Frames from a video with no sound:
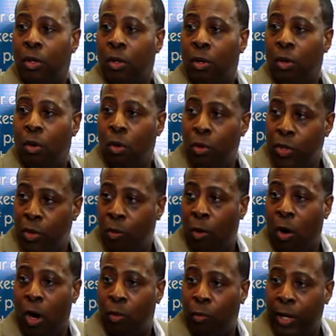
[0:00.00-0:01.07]
who you
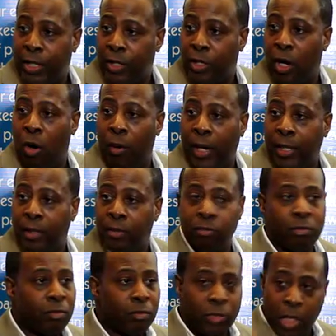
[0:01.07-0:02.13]
are and where you're going,
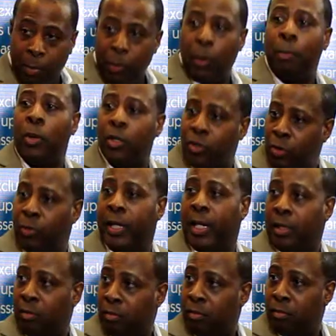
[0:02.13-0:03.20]
tell me what books you read.
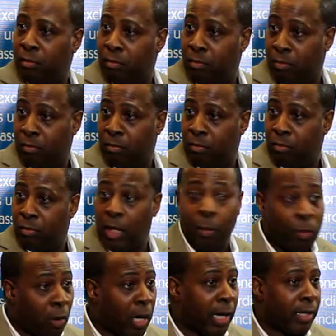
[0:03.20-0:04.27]

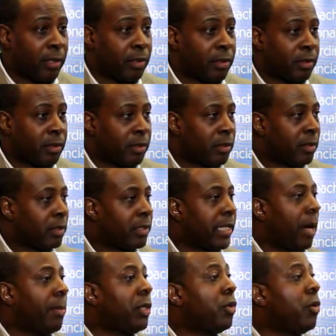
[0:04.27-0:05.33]
Number one.
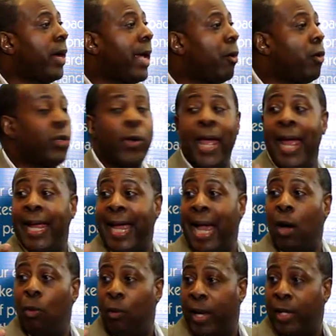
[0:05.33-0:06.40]
Tell me you, who you hang
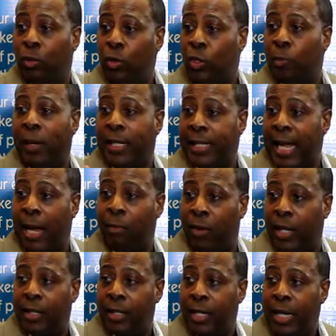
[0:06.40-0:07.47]
out with, who you spend time
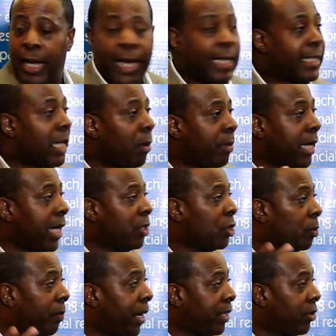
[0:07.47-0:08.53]
with. And tell me how you
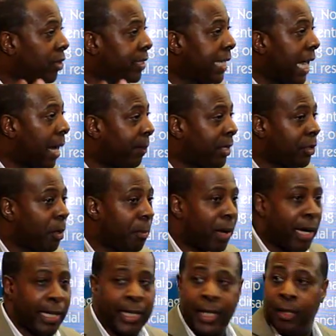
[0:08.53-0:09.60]
spend your time and your
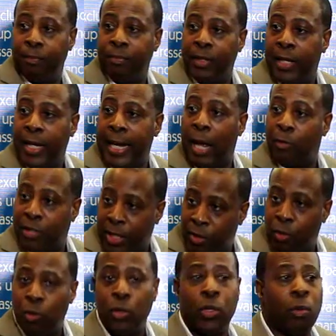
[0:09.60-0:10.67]
money, and I'll tell
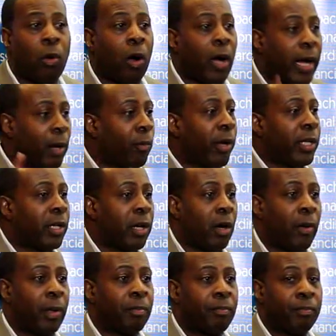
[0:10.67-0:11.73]
you who you are and where you're
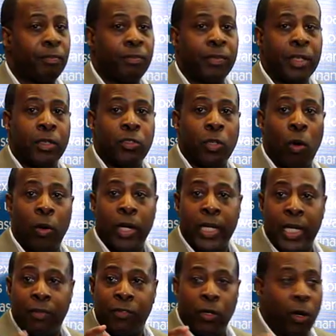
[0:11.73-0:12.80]
going. So
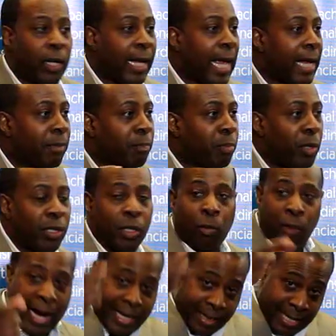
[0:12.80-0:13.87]
if you're not putting the
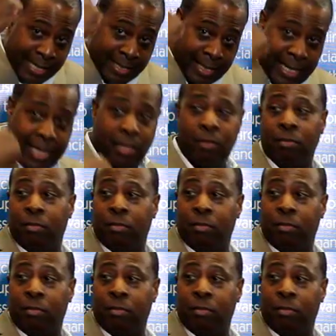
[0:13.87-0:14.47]
right things in,